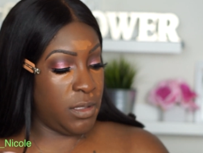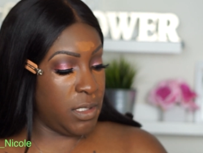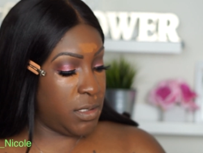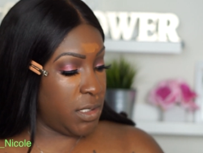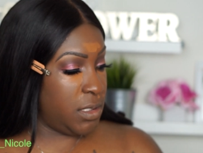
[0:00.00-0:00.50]

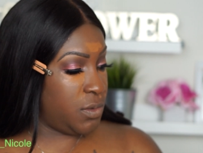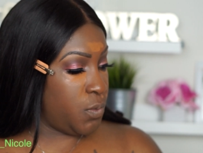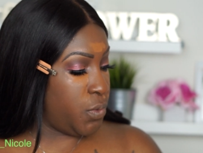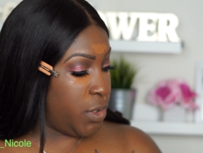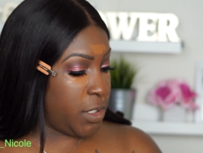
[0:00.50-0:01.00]
This is
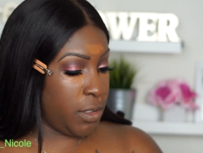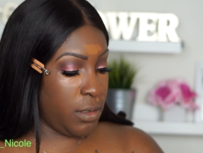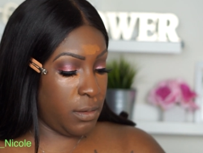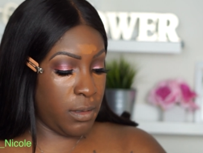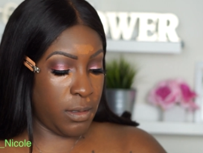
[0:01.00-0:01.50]

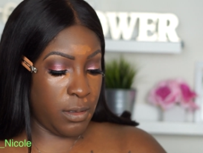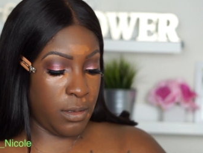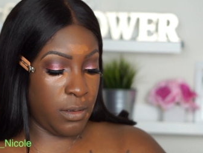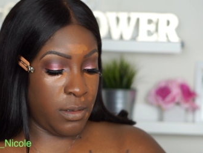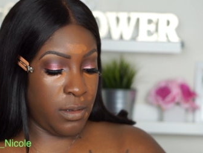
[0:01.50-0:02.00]
water
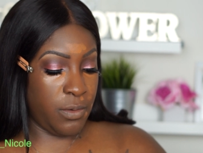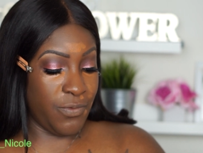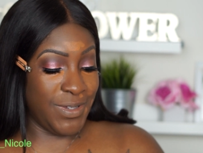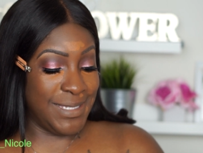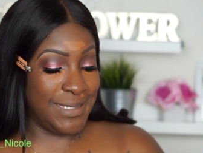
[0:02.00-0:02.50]

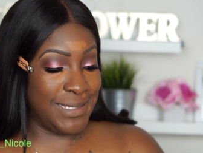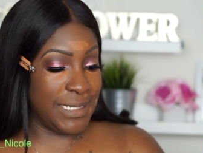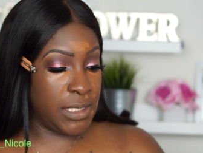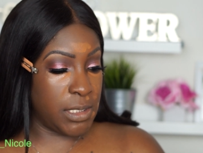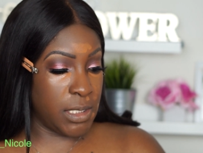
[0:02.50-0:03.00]

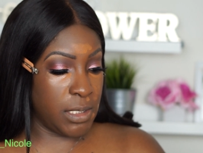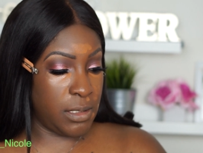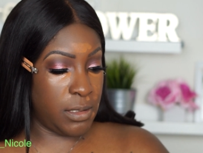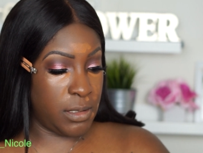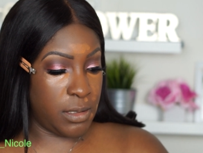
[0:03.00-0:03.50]

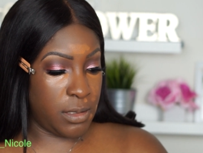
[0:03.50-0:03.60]
resistant,